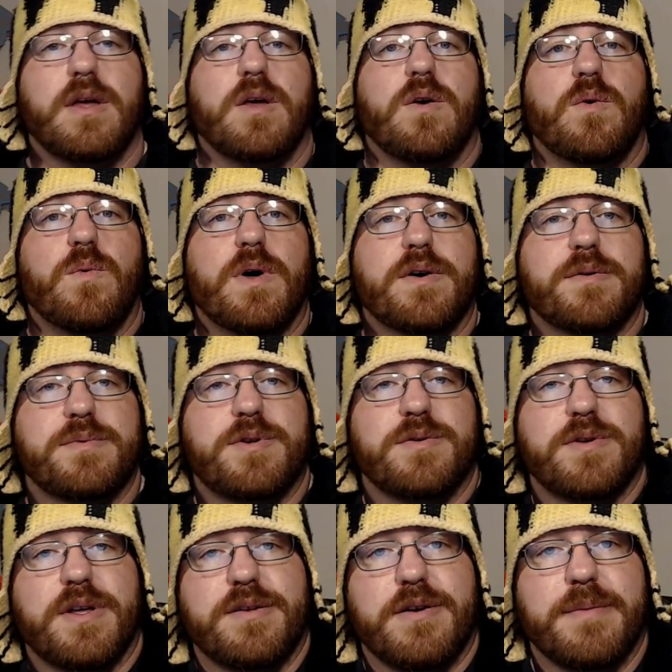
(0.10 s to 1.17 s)
Welcome to
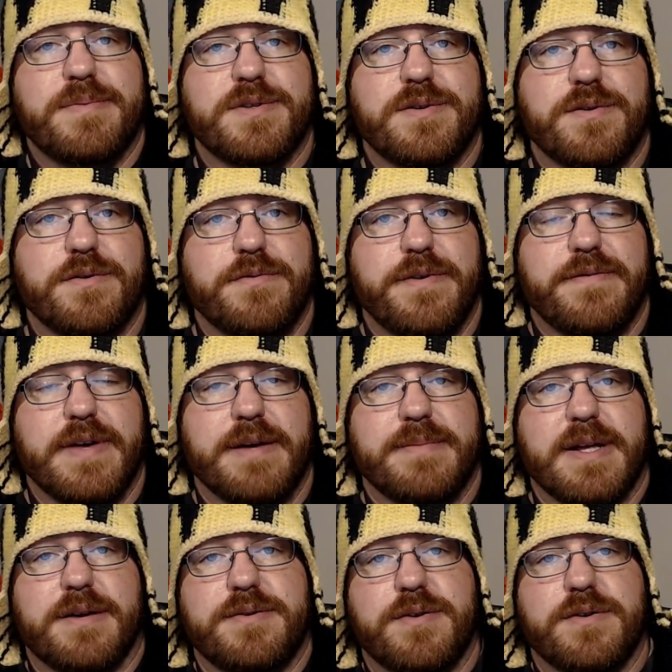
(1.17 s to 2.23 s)
another episode of Revamped
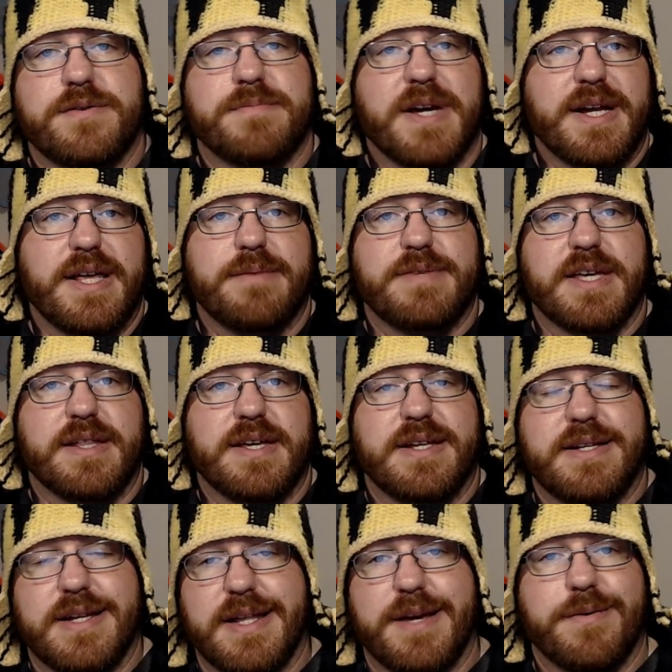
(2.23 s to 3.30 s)
Outdoors. My name's Elliot.
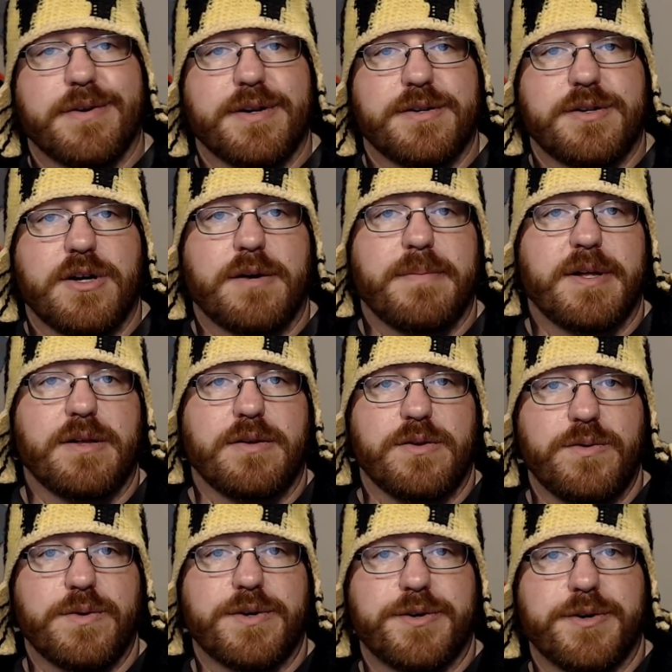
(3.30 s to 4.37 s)
Today we're going to talk about a
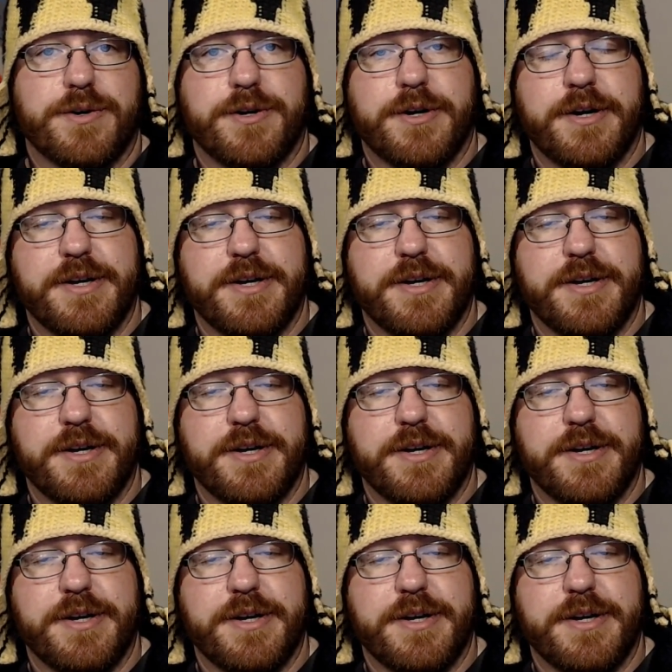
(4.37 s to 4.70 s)
lure turner.